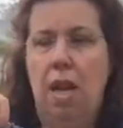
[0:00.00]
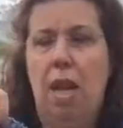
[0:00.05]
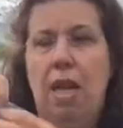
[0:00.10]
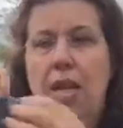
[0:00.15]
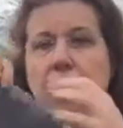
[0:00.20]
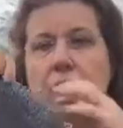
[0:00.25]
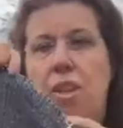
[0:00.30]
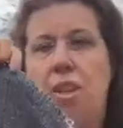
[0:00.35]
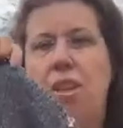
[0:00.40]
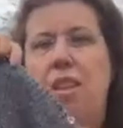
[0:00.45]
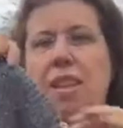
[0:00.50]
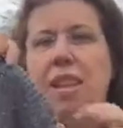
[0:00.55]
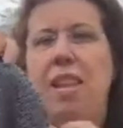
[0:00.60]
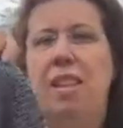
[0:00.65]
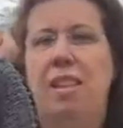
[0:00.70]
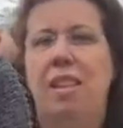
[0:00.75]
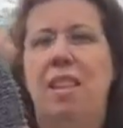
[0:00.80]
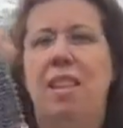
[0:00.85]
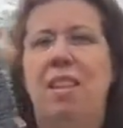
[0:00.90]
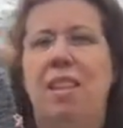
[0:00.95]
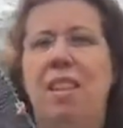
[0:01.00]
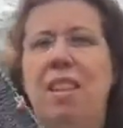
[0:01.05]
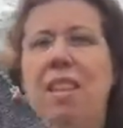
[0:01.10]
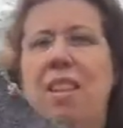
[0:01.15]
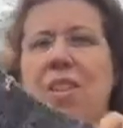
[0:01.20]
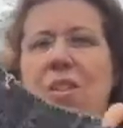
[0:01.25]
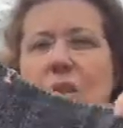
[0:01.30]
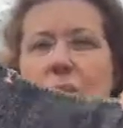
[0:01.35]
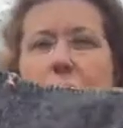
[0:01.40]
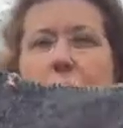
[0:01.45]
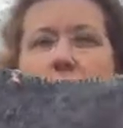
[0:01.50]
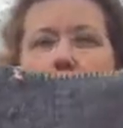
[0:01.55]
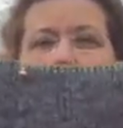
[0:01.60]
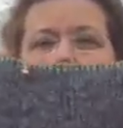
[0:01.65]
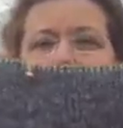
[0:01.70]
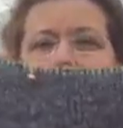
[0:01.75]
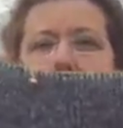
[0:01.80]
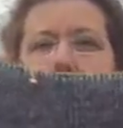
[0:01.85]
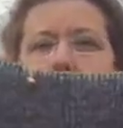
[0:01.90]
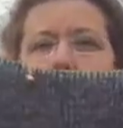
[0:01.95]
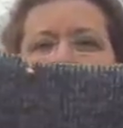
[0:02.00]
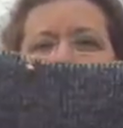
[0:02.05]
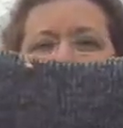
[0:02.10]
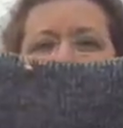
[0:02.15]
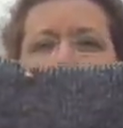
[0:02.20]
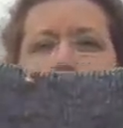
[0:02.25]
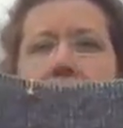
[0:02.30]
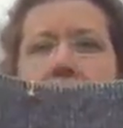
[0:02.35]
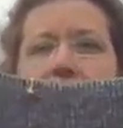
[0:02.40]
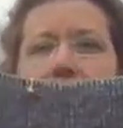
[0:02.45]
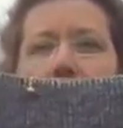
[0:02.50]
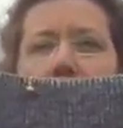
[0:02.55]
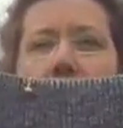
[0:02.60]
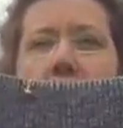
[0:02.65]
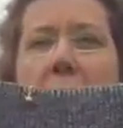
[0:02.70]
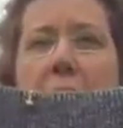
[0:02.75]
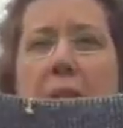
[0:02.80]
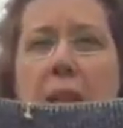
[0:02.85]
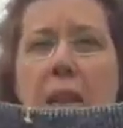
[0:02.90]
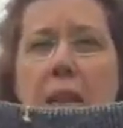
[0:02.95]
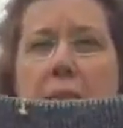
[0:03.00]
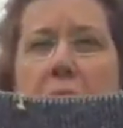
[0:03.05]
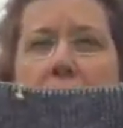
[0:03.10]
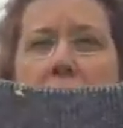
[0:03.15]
and you can see it's, it's a little long and that's because of my